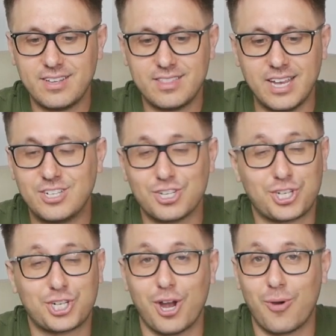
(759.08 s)
they just
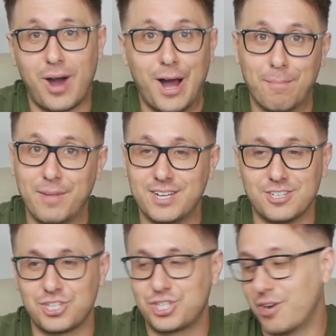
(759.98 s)
show up. It
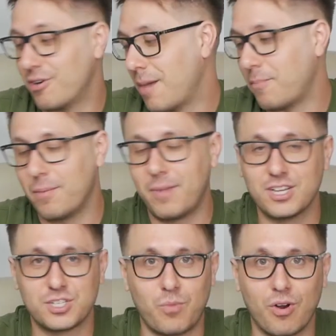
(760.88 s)
just showed up on my
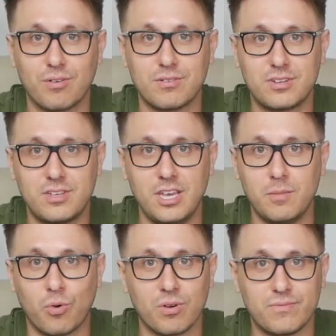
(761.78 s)
Smart
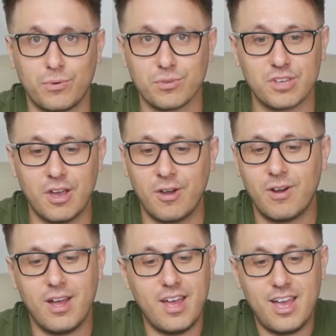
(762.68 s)
Keyboard Folio.
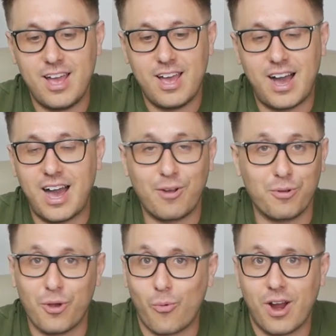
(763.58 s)
I
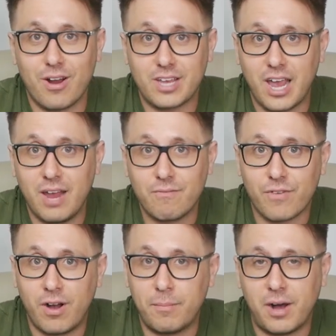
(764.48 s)
don't know where it came
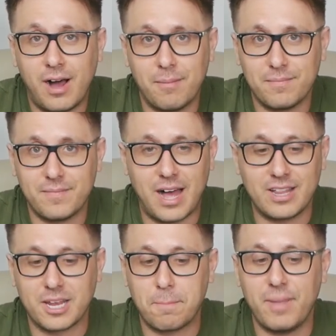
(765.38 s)
from. I
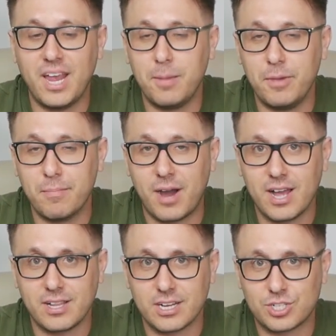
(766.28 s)
like baby
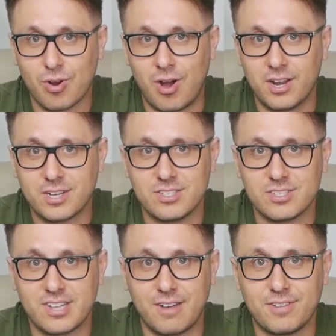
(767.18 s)
my electronics and
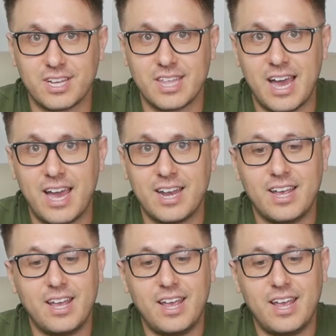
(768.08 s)
stuff like that.